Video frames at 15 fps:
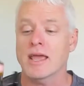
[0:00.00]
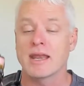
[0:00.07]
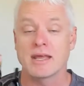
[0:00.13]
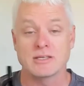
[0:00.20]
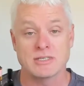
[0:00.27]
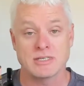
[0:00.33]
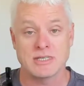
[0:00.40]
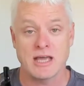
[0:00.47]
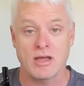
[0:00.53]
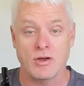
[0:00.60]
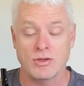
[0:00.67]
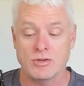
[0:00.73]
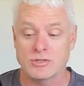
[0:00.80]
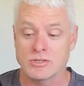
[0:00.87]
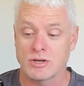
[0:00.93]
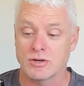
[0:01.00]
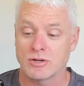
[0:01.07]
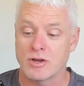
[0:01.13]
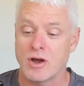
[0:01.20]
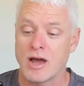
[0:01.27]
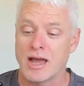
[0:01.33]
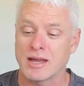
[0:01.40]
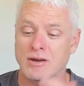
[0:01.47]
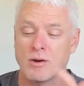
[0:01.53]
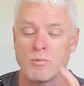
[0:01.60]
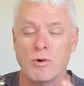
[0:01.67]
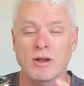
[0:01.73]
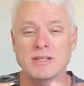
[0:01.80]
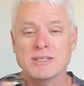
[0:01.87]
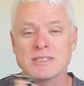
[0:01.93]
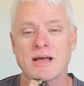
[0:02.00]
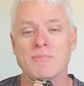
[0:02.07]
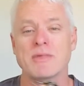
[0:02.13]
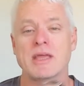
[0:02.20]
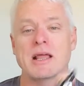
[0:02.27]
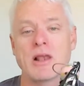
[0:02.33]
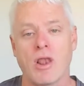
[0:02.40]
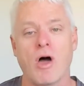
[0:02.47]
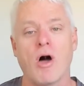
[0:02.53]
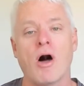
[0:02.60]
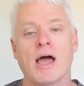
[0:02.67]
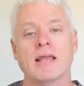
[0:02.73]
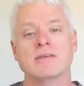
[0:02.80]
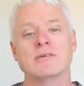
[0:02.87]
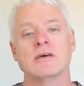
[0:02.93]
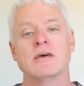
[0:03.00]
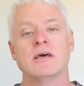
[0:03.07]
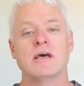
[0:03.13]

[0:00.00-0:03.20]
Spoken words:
And as I say, I use it on the kayak, and I wanted something light